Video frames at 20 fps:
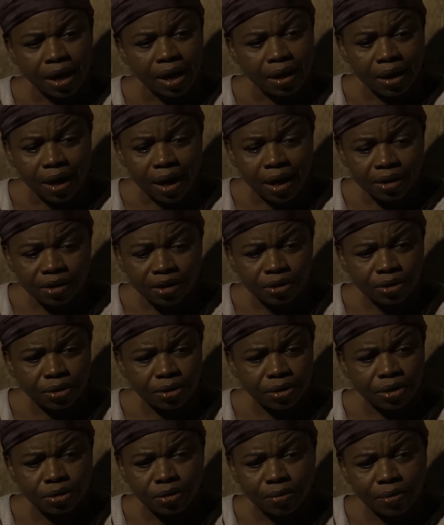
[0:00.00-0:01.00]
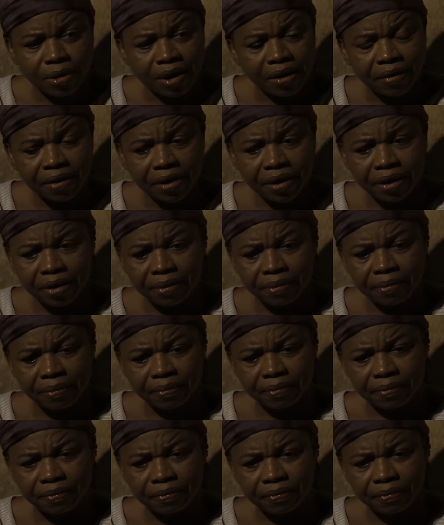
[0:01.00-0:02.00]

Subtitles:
and asked you to marry him.